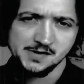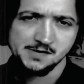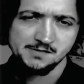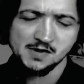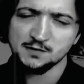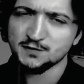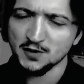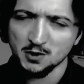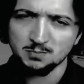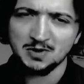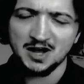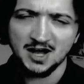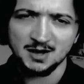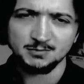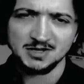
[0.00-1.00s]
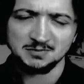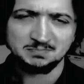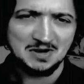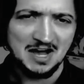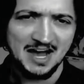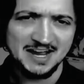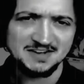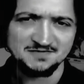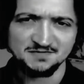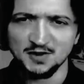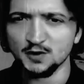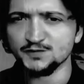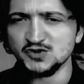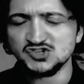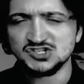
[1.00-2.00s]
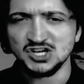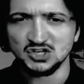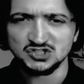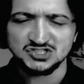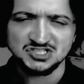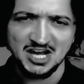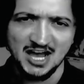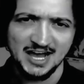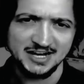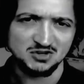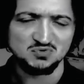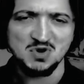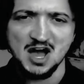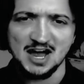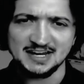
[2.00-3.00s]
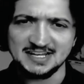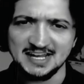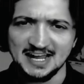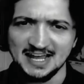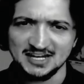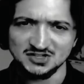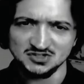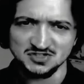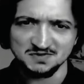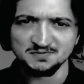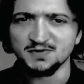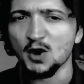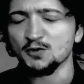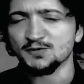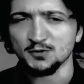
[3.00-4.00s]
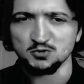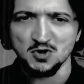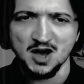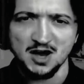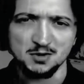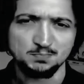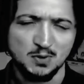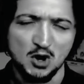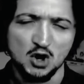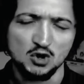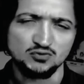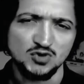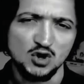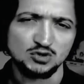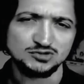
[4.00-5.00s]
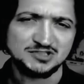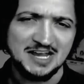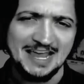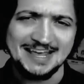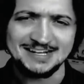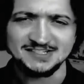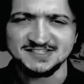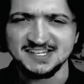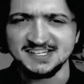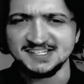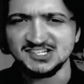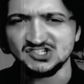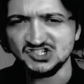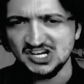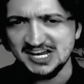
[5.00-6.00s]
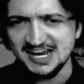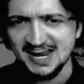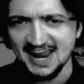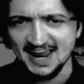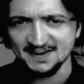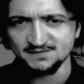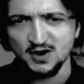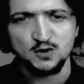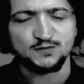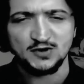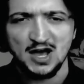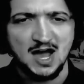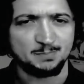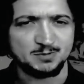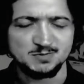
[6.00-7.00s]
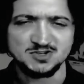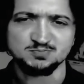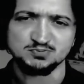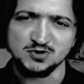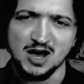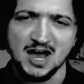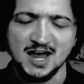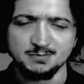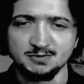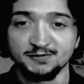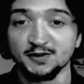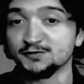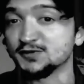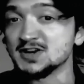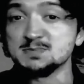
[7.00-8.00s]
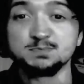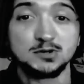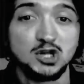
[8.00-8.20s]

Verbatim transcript: Vote for Obama, Biden. Vote for Jill Stein and Rocky Anderson. Vote for Ron Paul, Roseanne, and Cindy Sheehan. Vote for Optimus Prime or for free